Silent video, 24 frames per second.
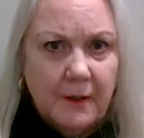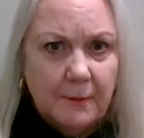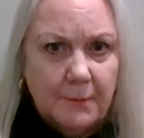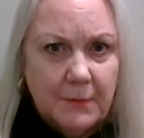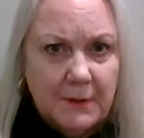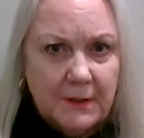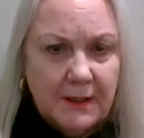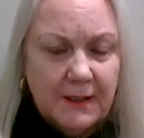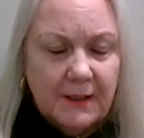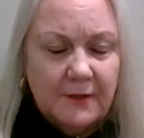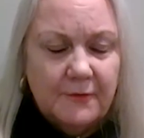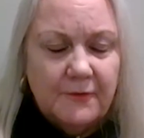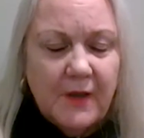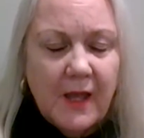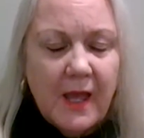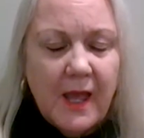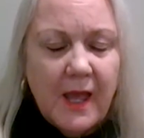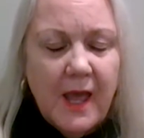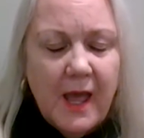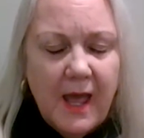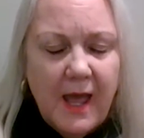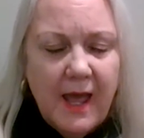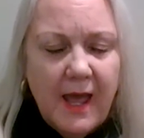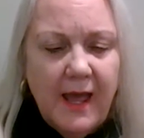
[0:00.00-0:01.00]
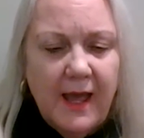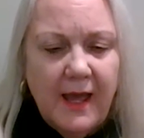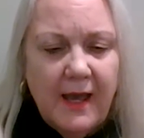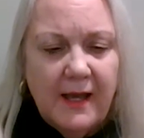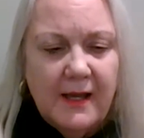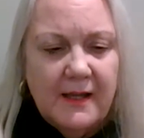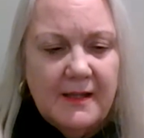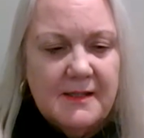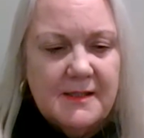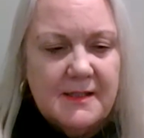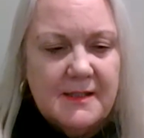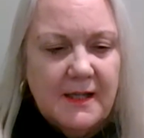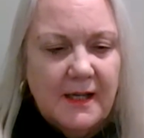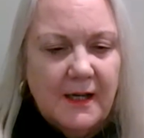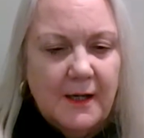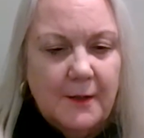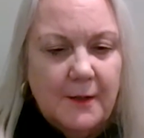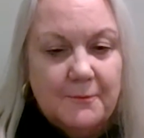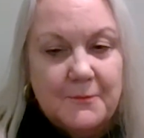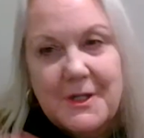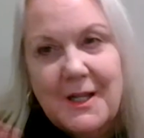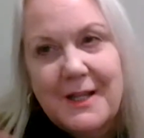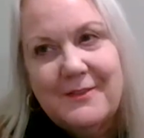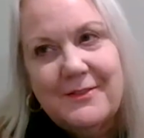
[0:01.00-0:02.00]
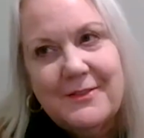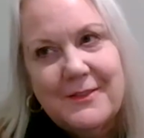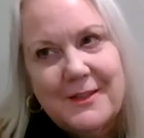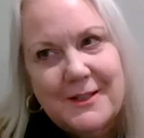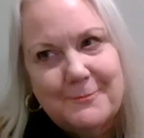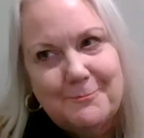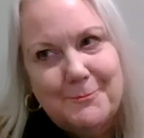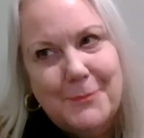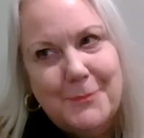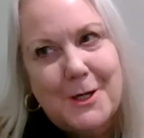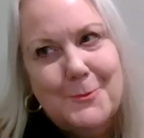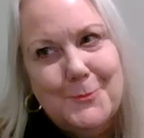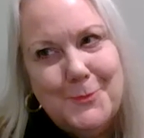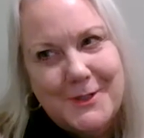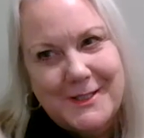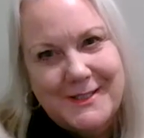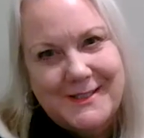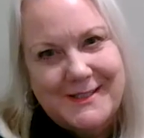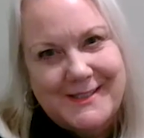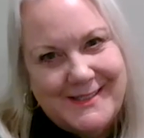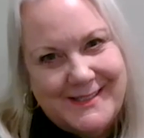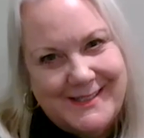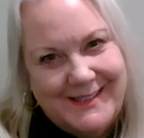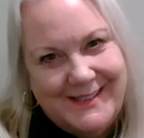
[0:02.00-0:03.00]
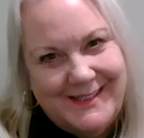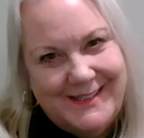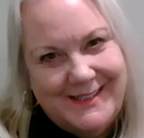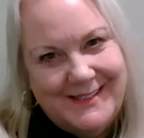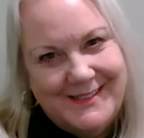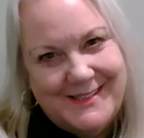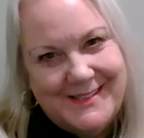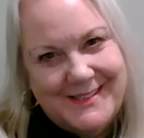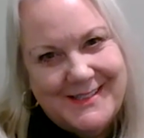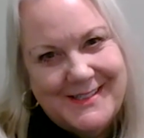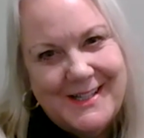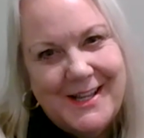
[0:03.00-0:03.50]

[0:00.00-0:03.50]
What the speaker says: I believe. And in the pumpkin seeds.